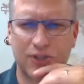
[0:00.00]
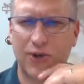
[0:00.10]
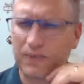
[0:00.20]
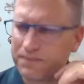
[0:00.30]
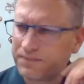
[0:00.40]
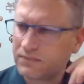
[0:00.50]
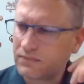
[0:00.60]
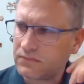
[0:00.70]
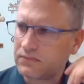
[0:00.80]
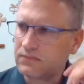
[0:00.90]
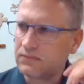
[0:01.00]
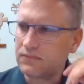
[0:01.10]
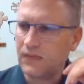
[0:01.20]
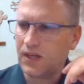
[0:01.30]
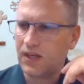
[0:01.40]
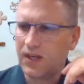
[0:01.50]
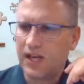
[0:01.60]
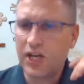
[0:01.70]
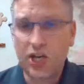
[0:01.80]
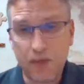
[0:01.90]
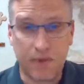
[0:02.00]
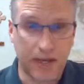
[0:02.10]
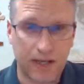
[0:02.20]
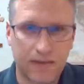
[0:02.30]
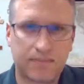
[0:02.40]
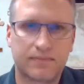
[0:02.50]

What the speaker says: So it could be.